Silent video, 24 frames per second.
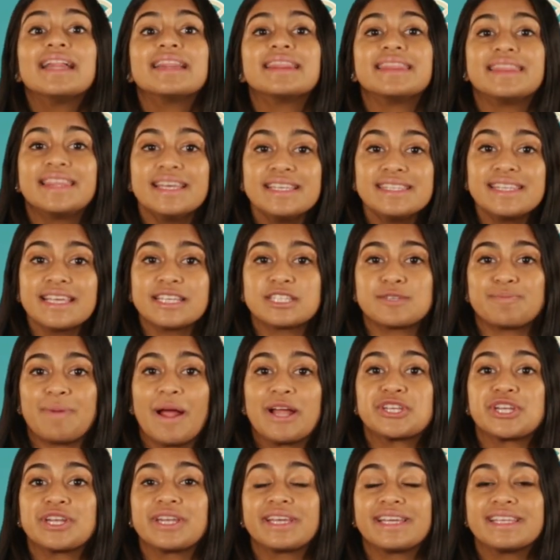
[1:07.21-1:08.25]
This
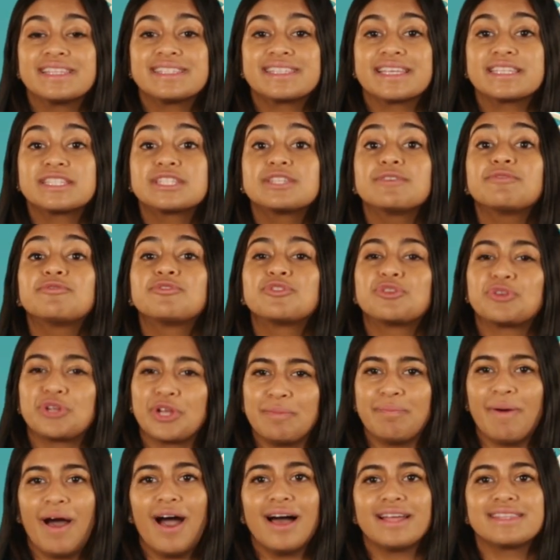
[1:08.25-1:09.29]
expression consists of three
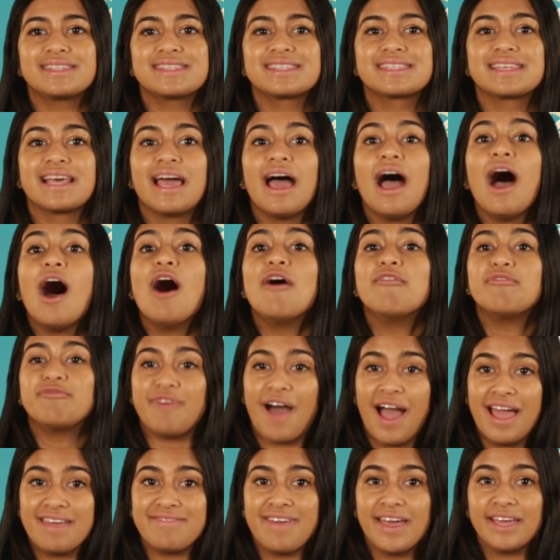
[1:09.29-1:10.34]
parts:
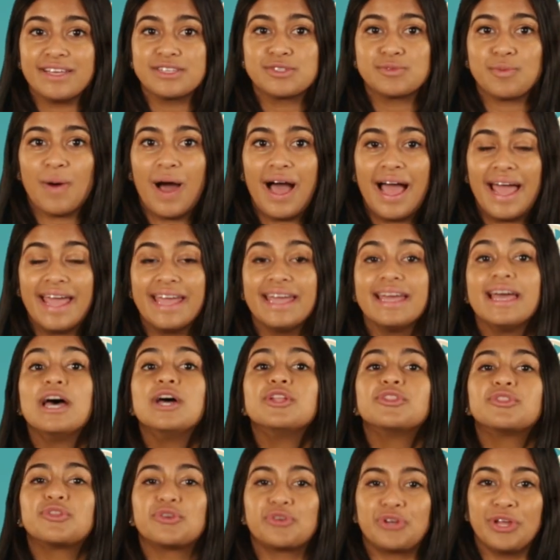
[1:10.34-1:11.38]
5xy,
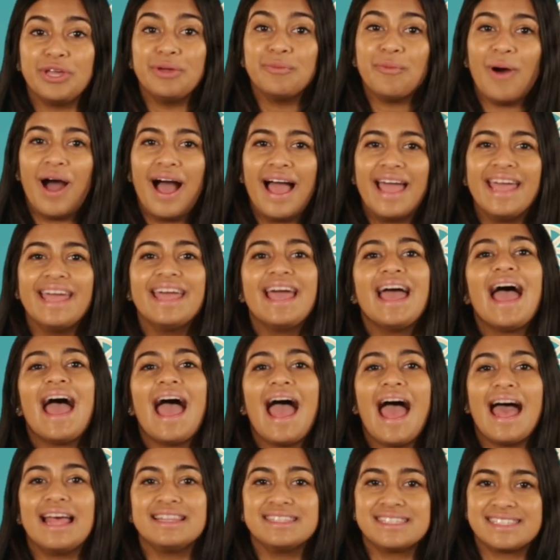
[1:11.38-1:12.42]
3y,
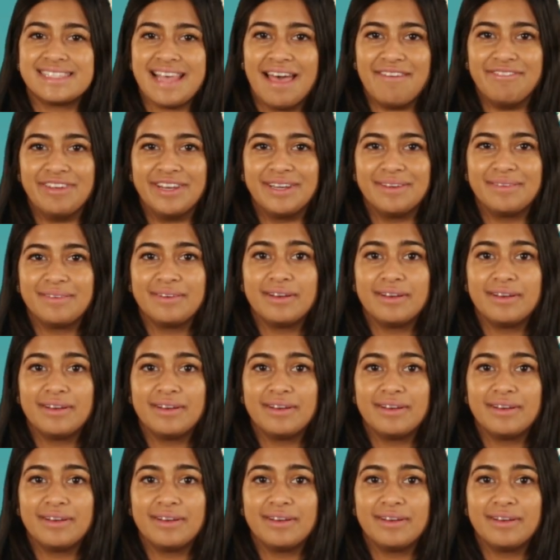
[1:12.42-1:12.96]
and 7.